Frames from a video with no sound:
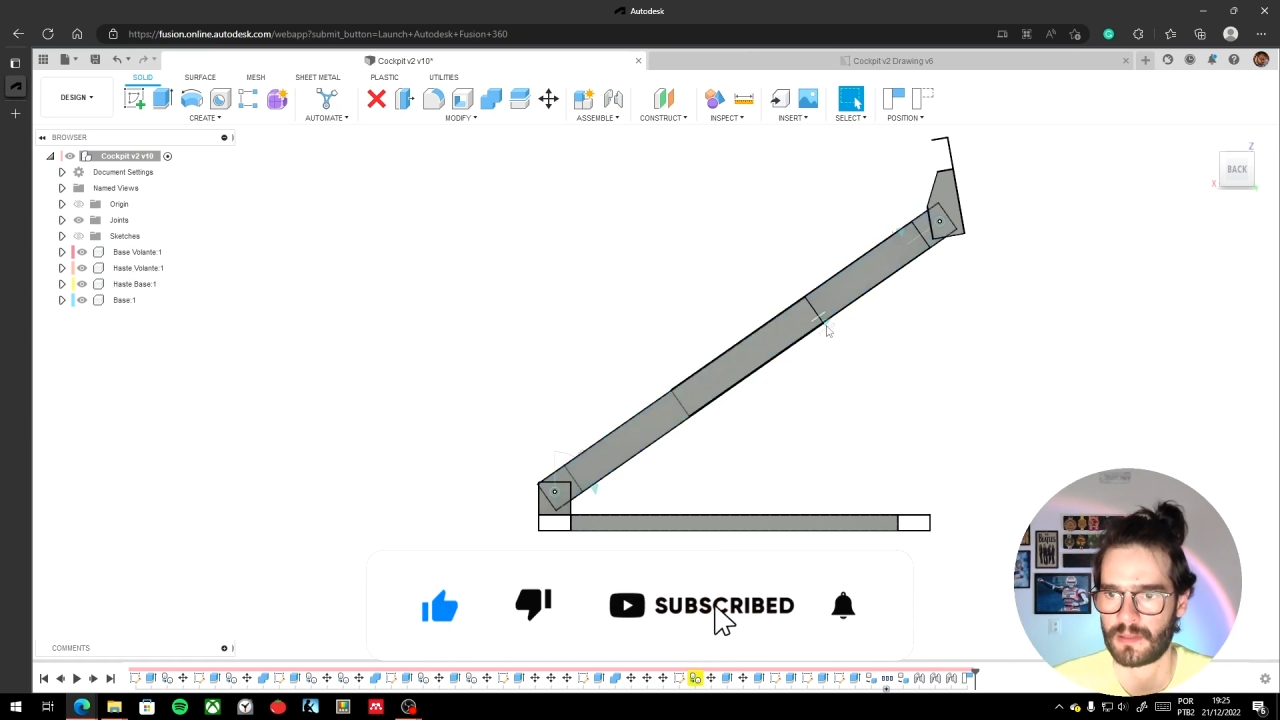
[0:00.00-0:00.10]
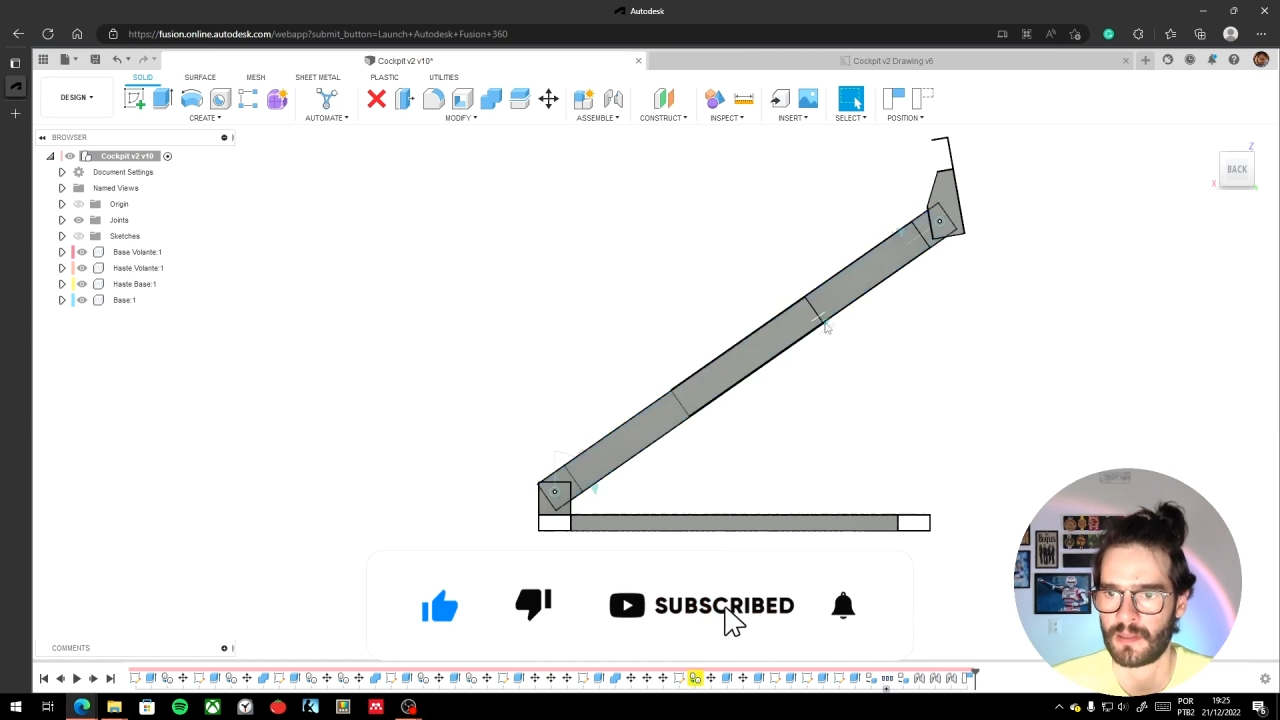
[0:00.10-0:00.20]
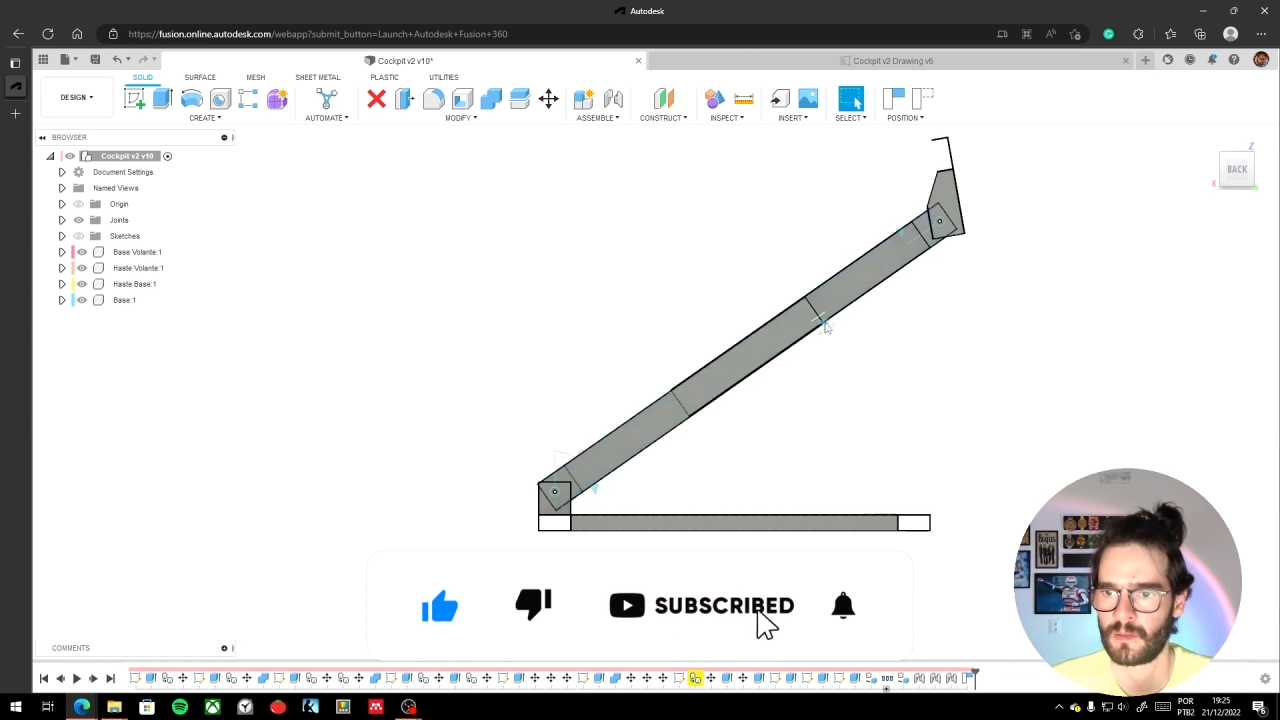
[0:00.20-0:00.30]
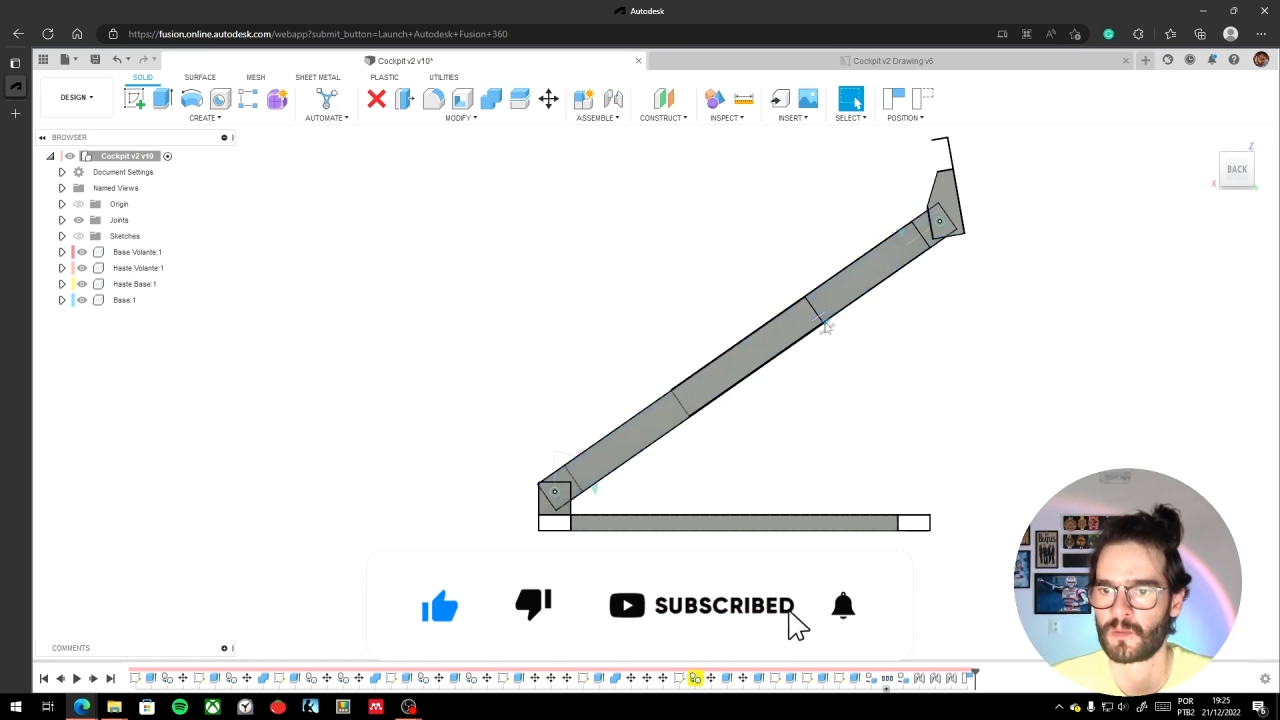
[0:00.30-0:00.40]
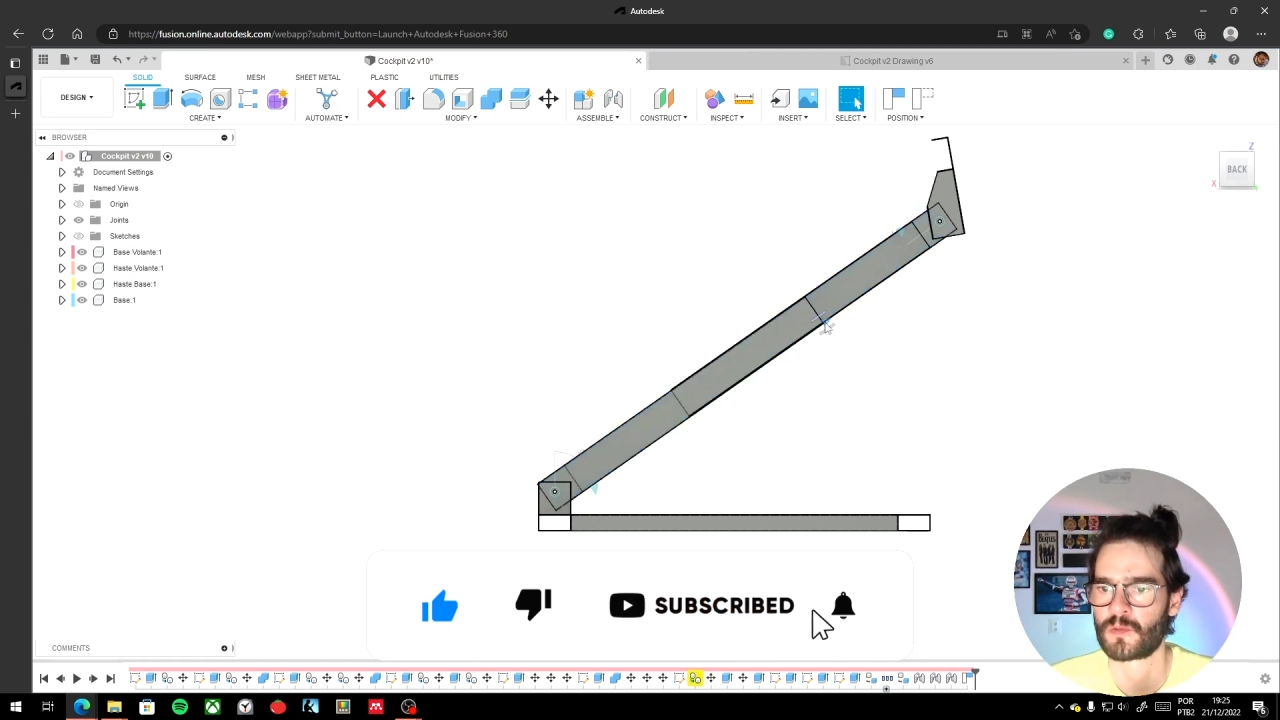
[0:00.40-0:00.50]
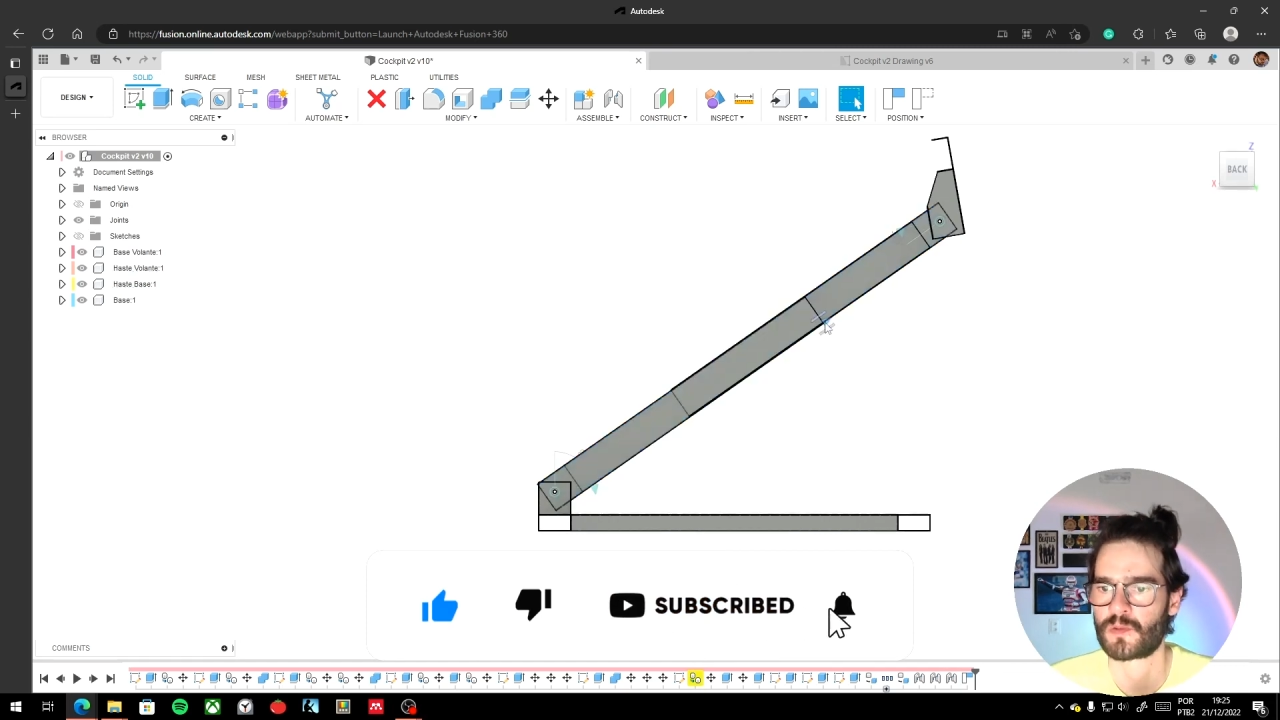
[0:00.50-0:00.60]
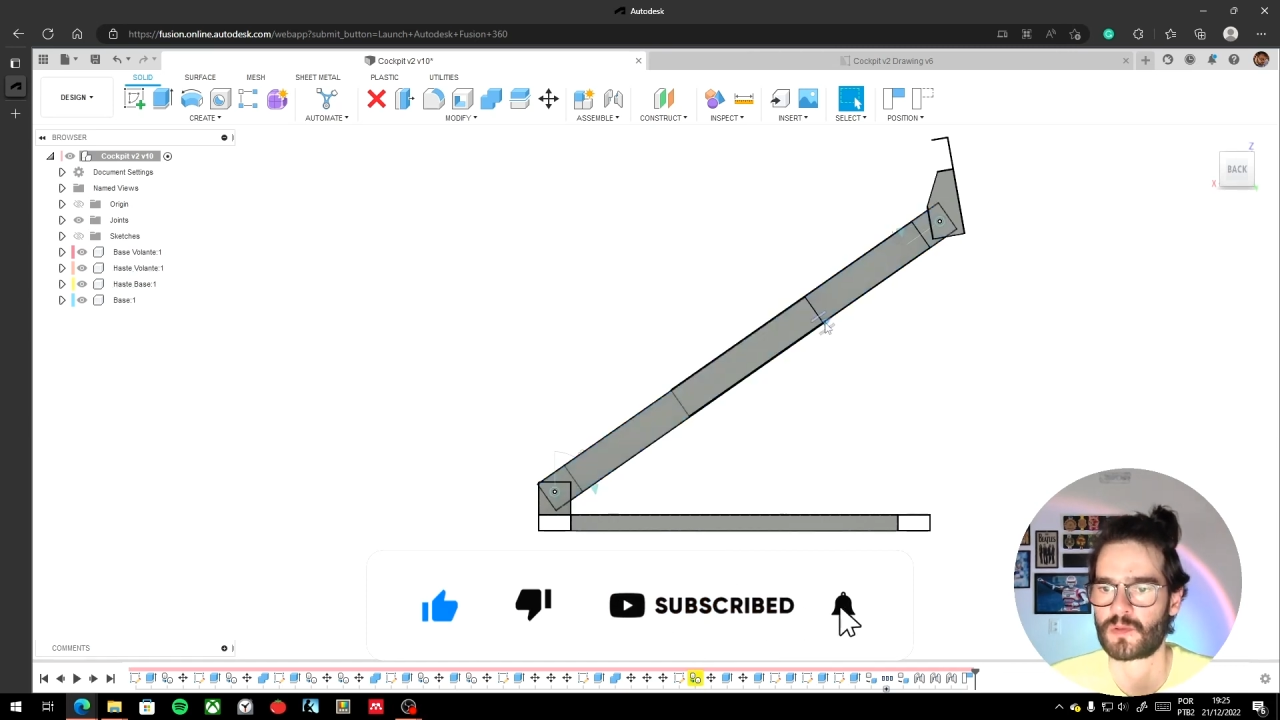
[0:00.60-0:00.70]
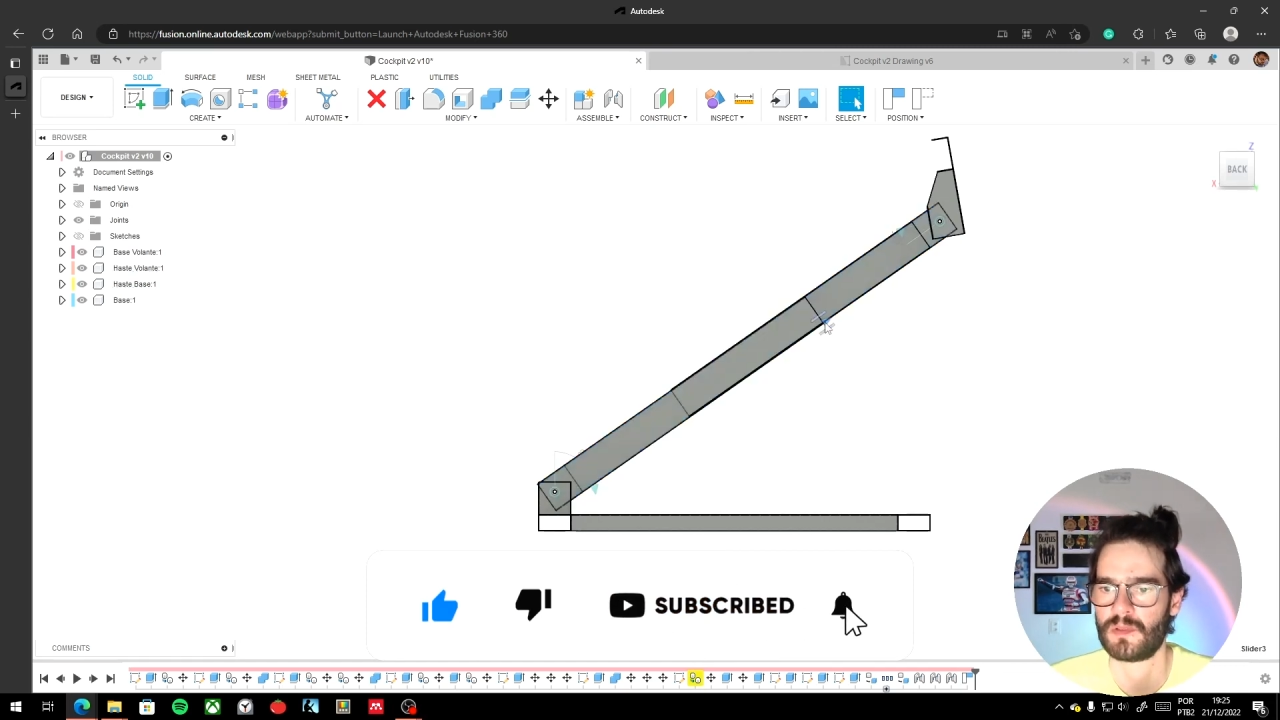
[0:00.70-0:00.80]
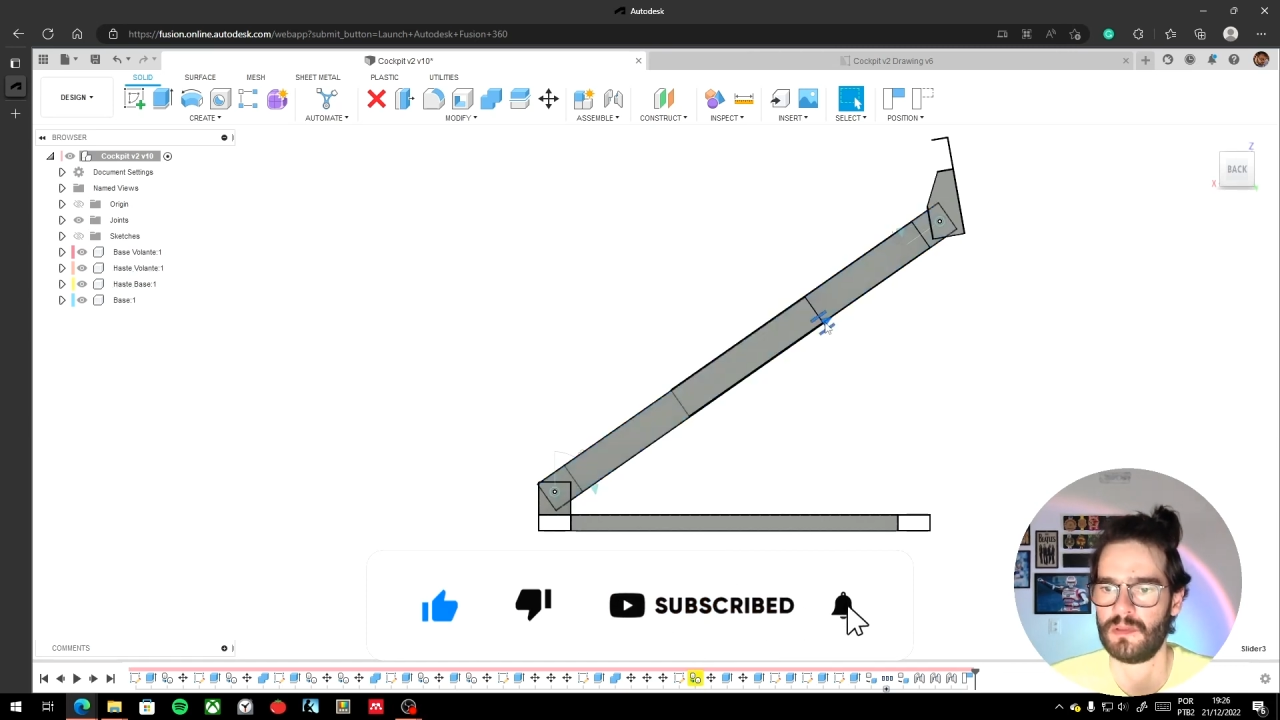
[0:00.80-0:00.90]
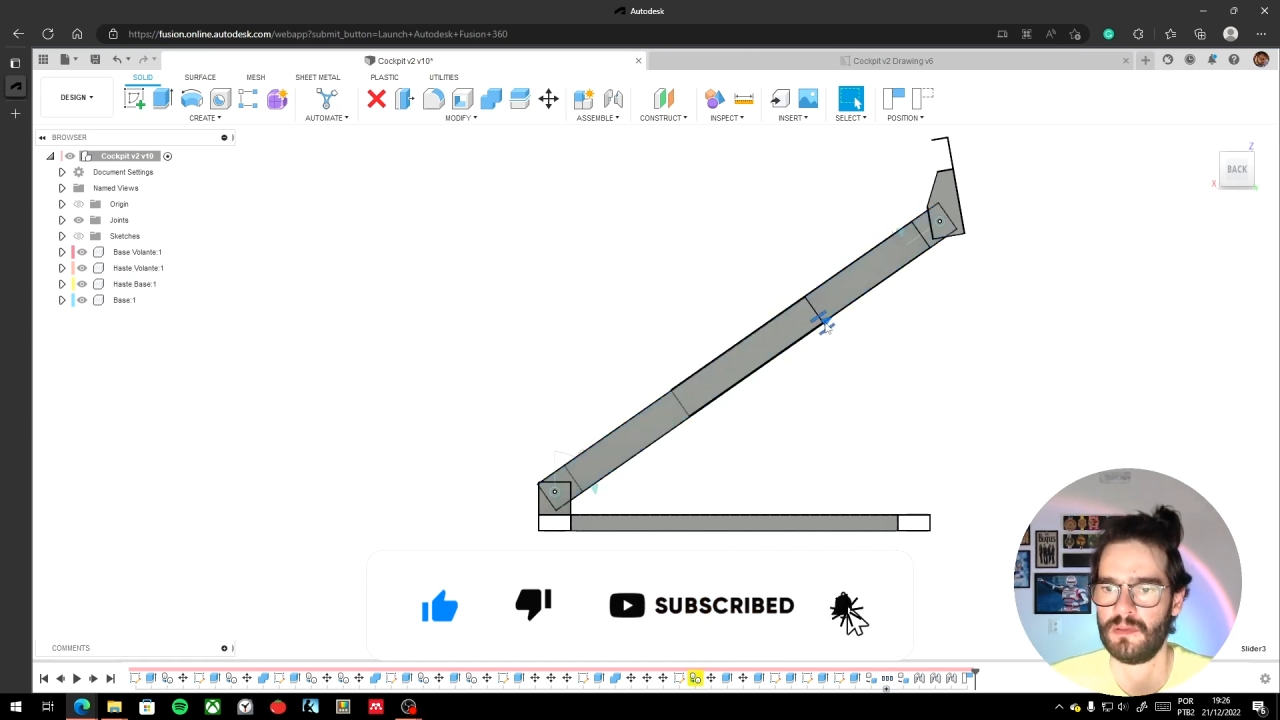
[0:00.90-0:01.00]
allows